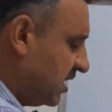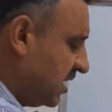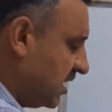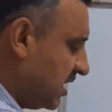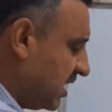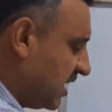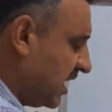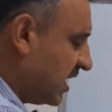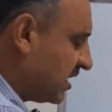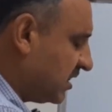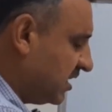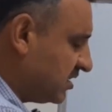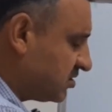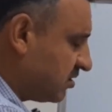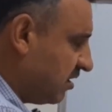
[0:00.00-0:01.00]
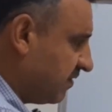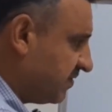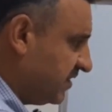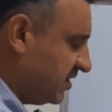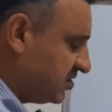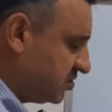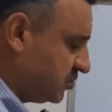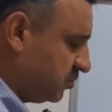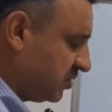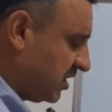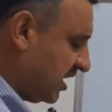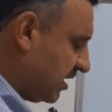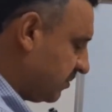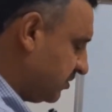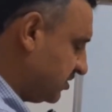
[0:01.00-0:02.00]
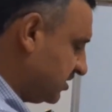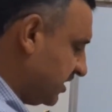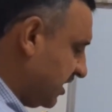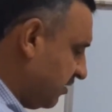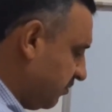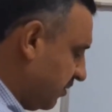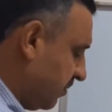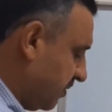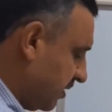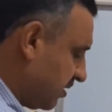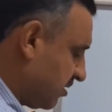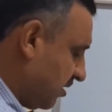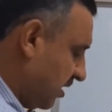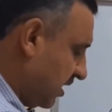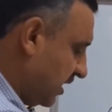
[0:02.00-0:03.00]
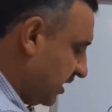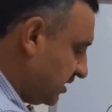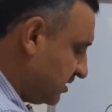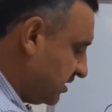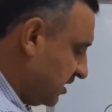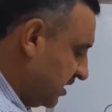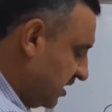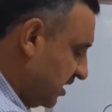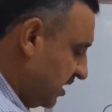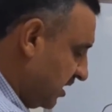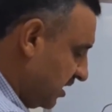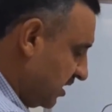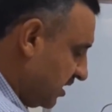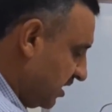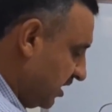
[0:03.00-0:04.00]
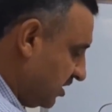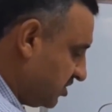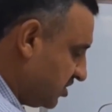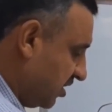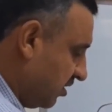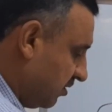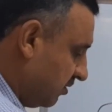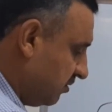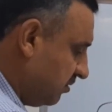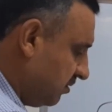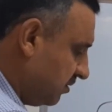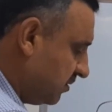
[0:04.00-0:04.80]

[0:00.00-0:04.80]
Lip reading: regardless of these two carbons, then we will call it ketone.